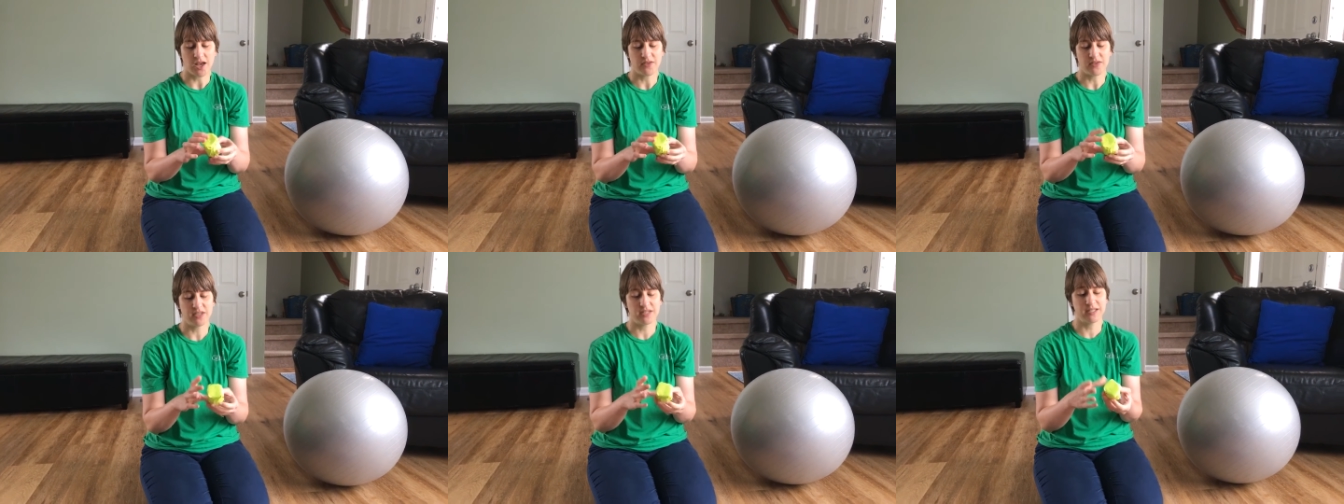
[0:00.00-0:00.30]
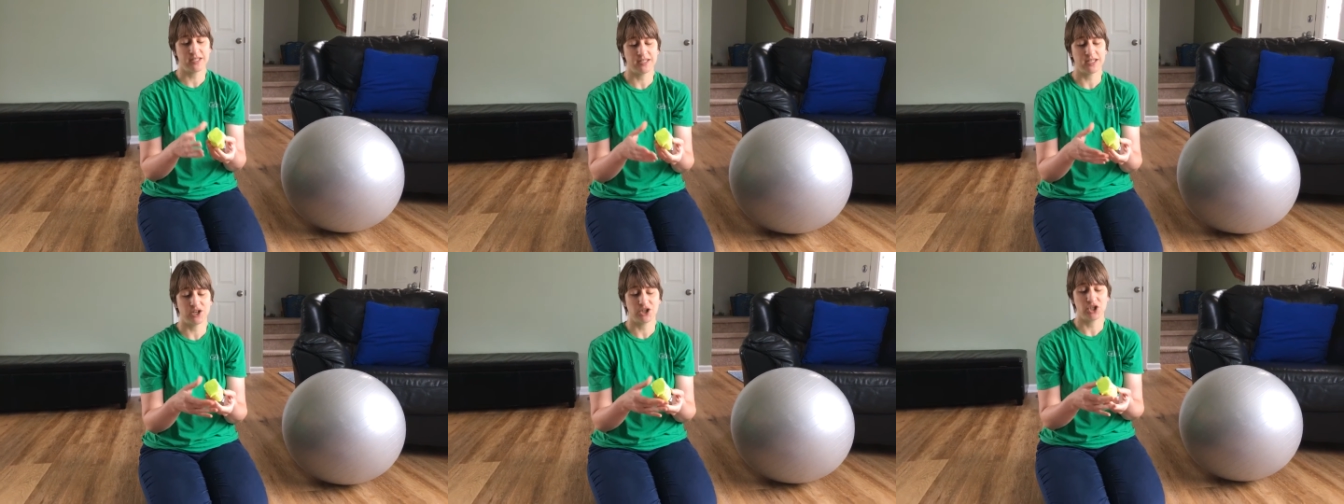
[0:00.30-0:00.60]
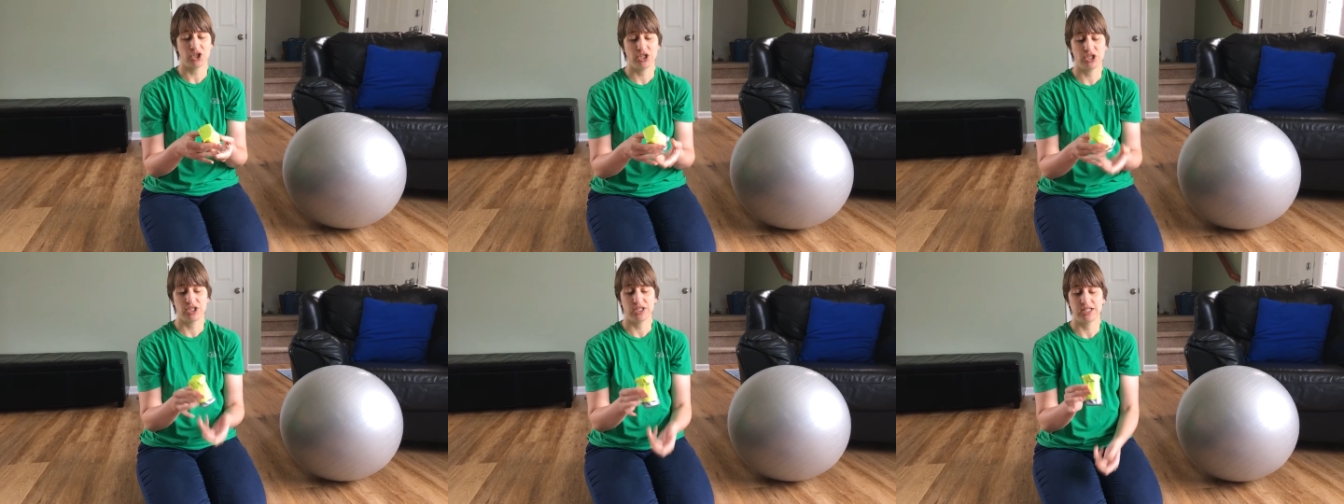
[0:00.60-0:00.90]
This is
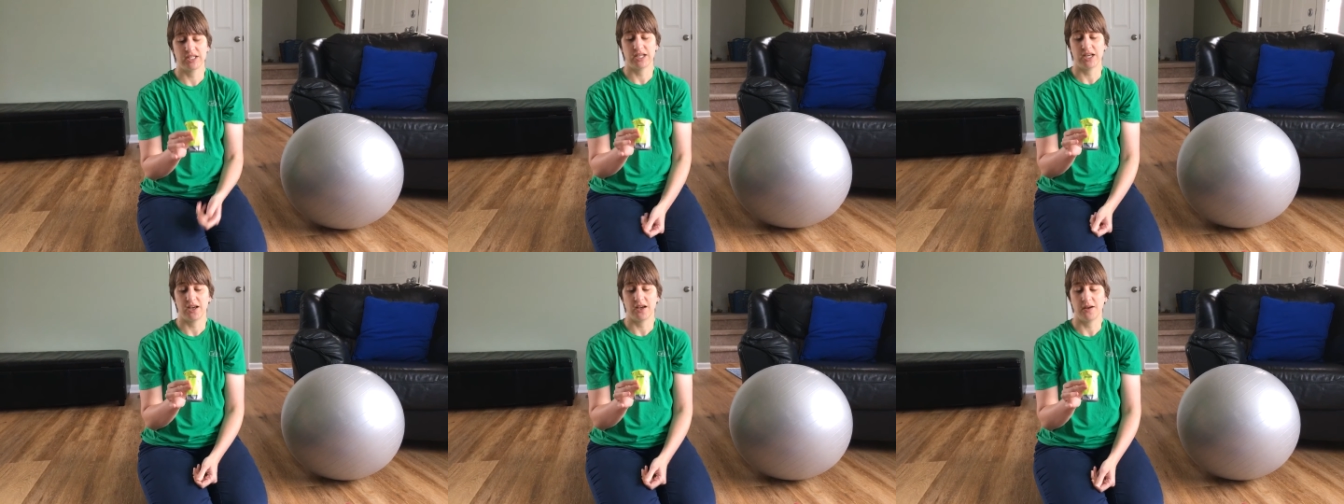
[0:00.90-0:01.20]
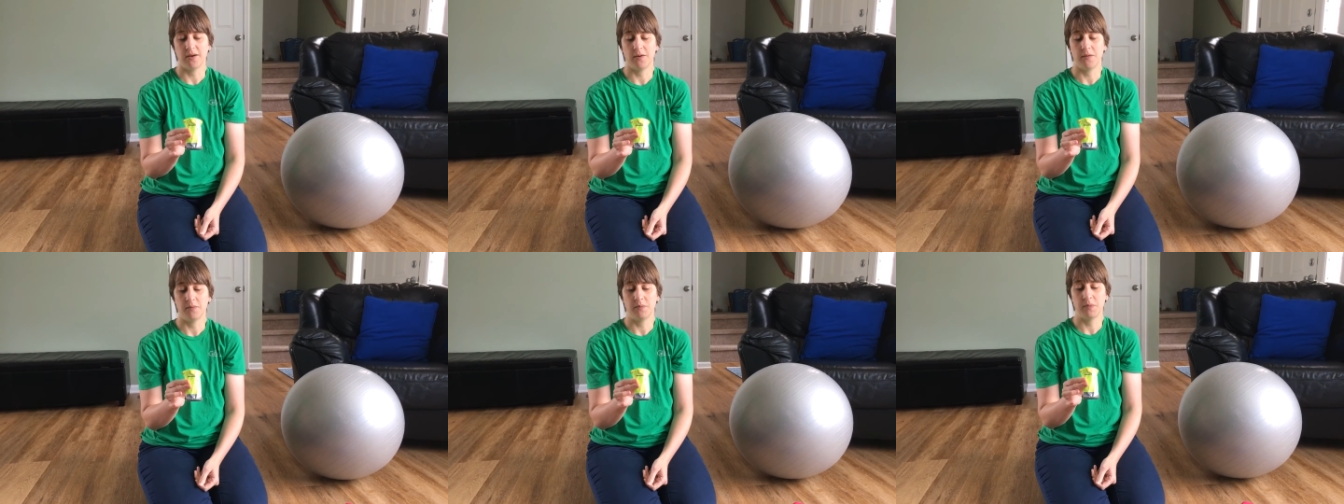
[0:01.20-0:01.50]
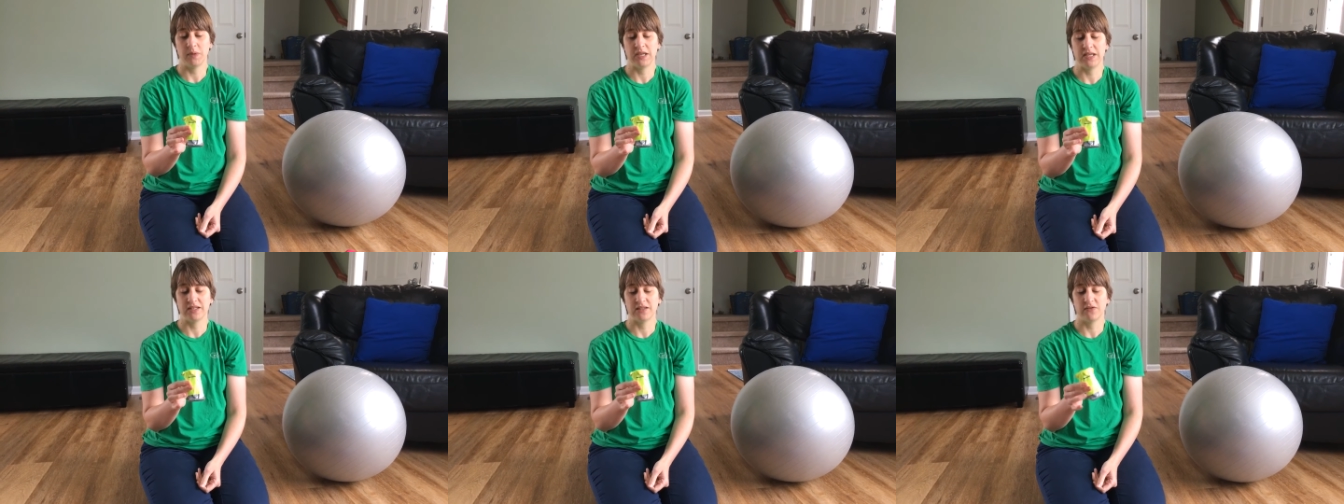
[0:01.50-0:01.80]
actually just a
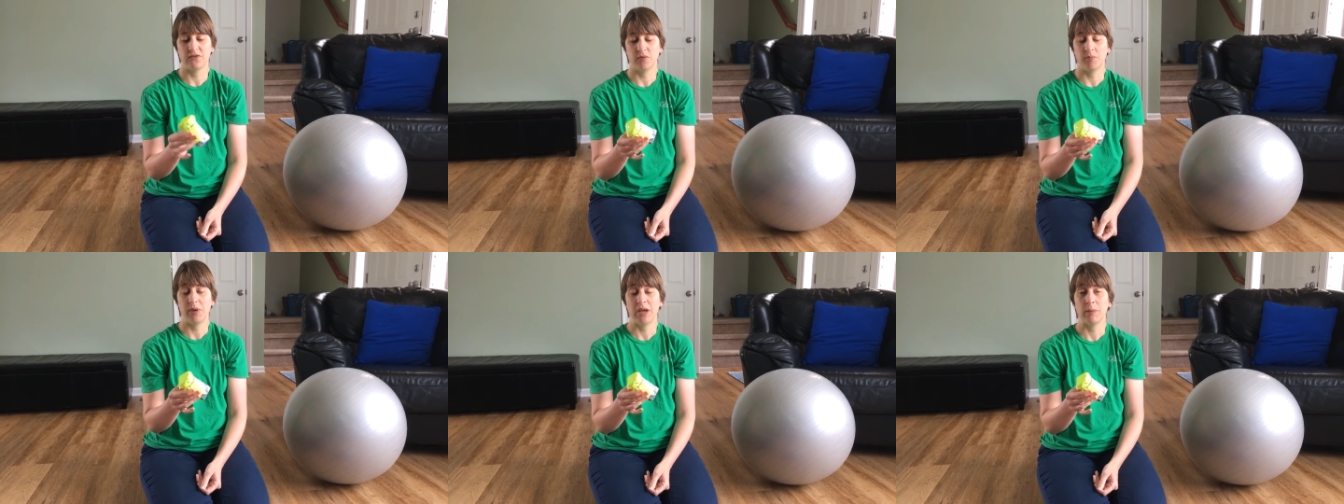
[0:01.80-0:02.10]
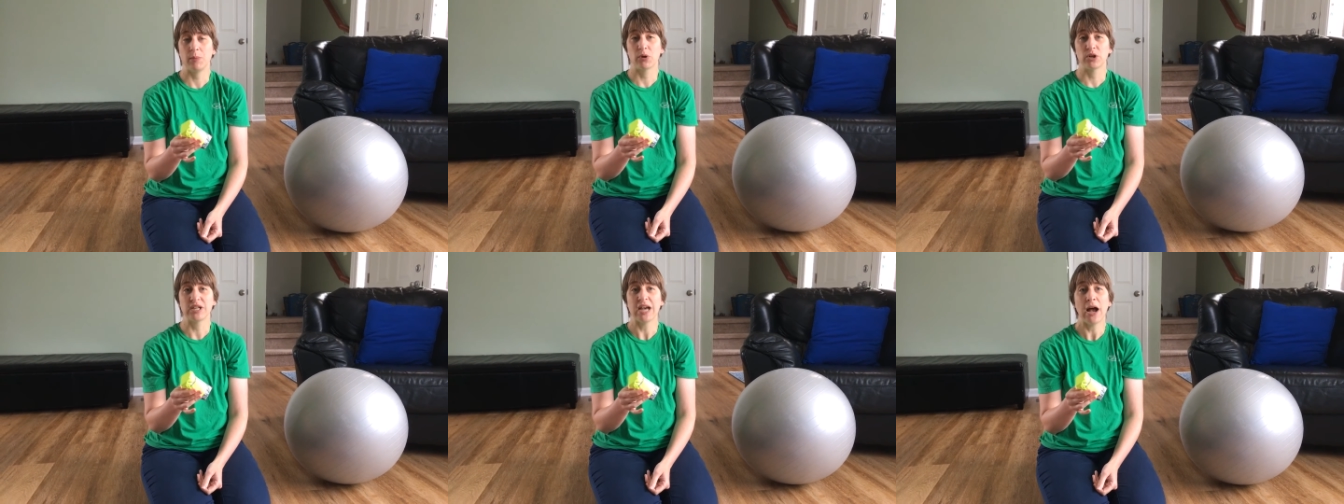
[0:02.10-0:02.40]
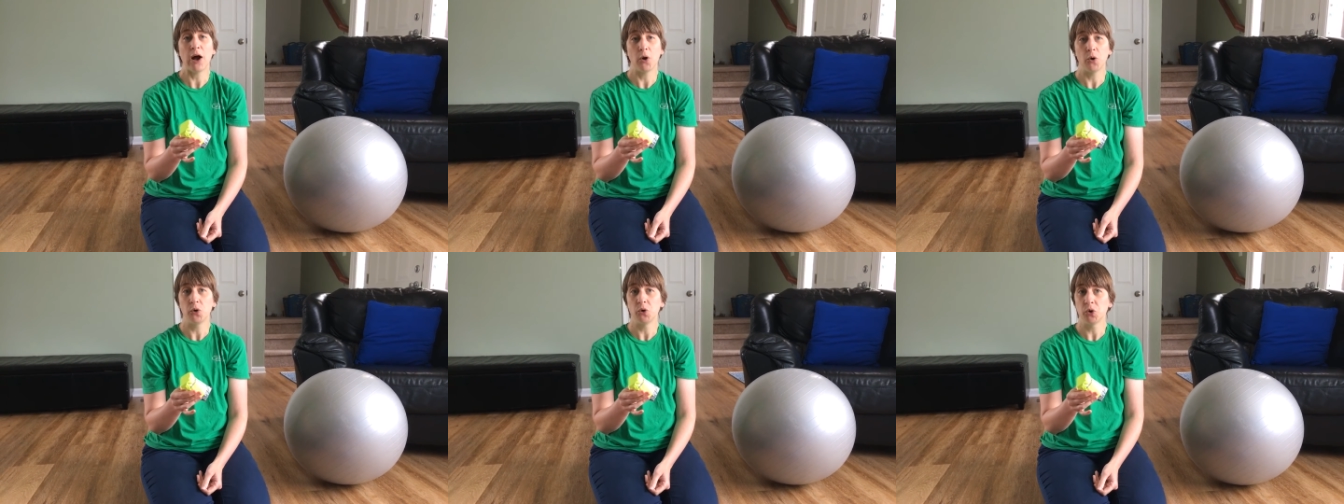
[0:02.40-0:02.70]
piece of a paper
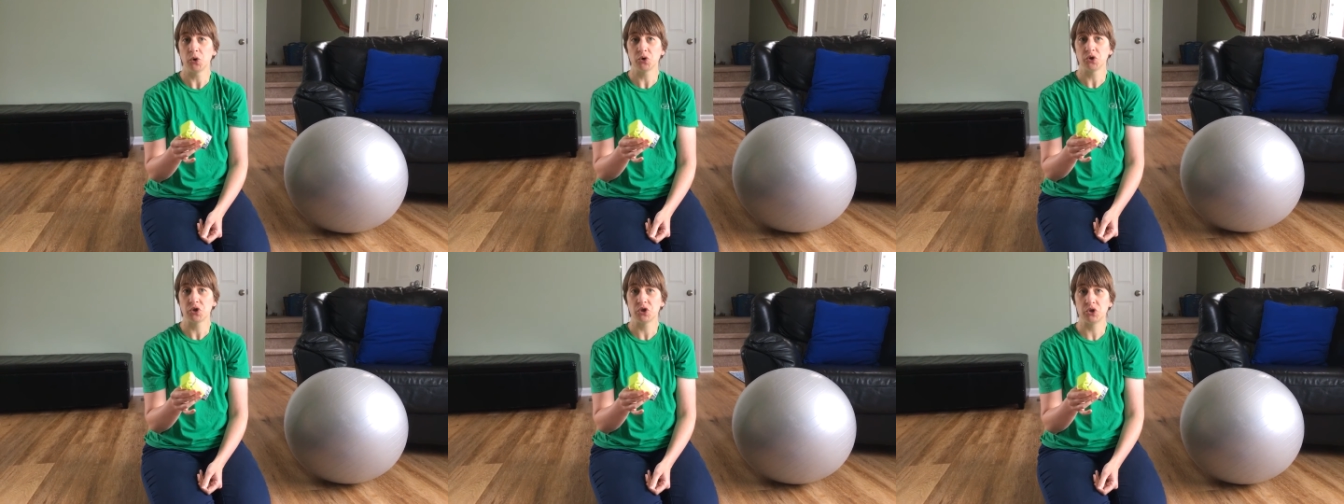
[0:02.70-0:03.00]
towel